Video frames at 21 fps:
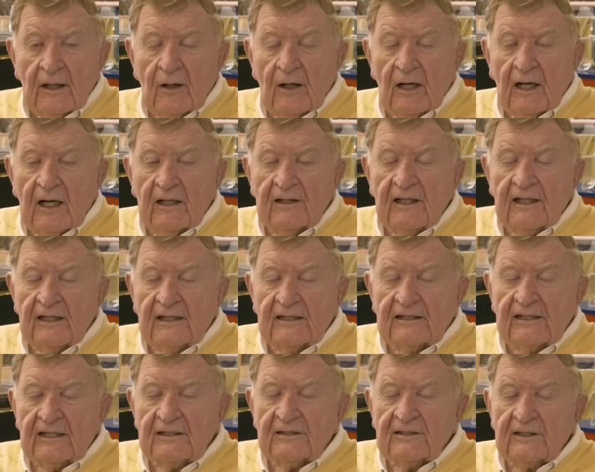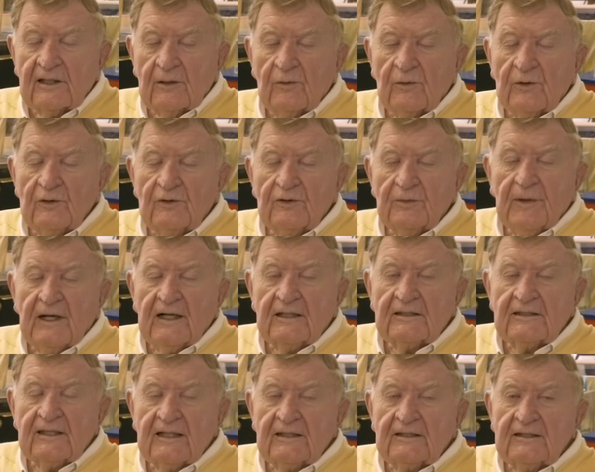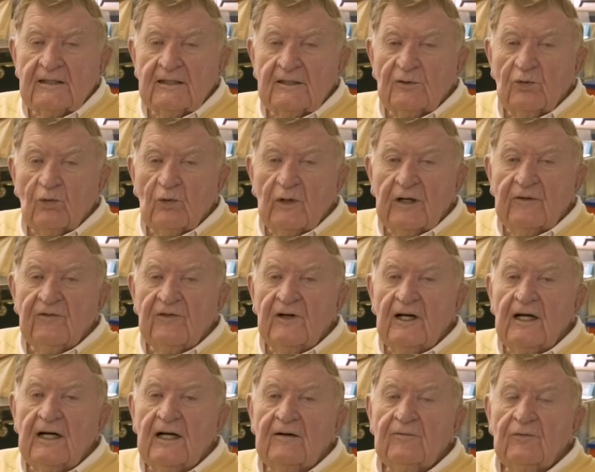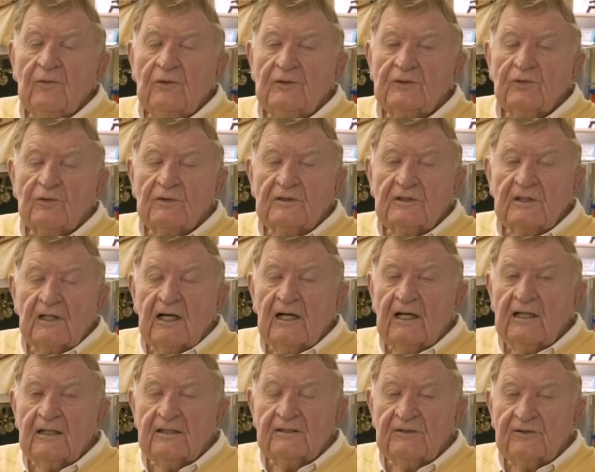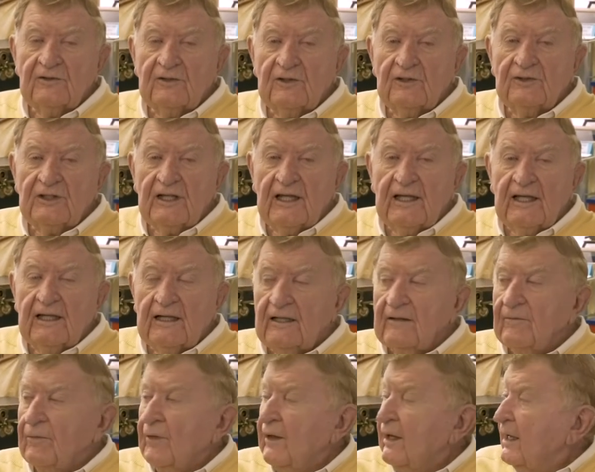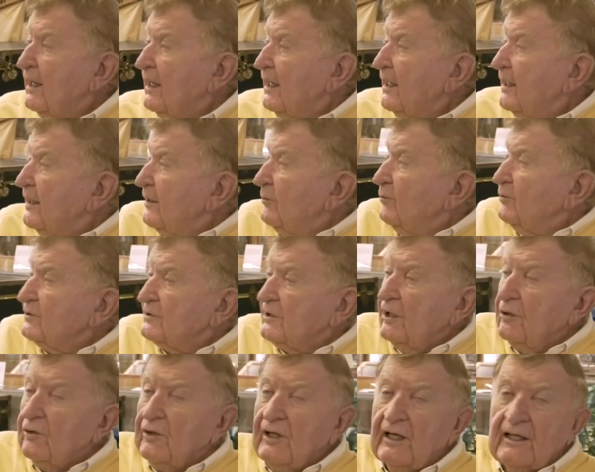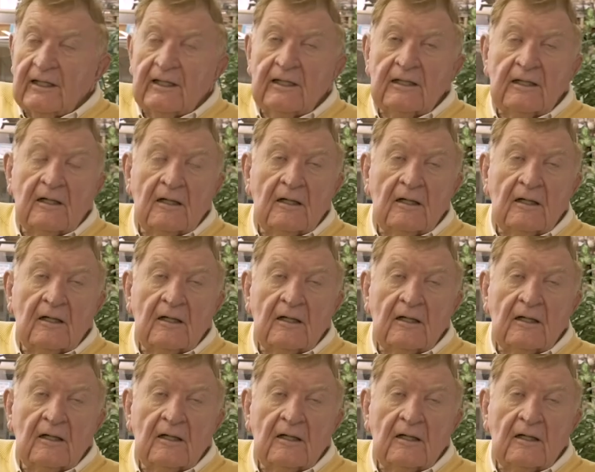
uh, that takes their roots back to 1825, which was the College of Louisiana and it was located